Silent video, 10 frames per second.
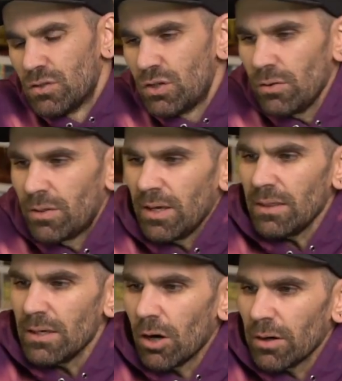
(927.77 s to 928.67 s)
Do you
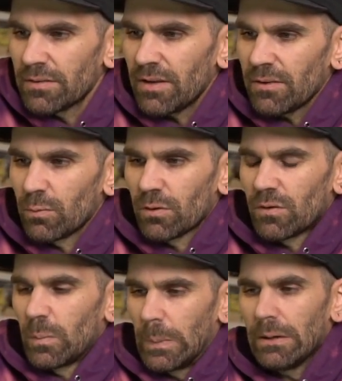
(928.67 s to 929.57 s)
think the RSX will
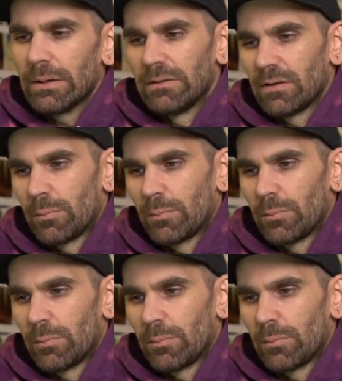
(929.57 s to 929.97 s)
experience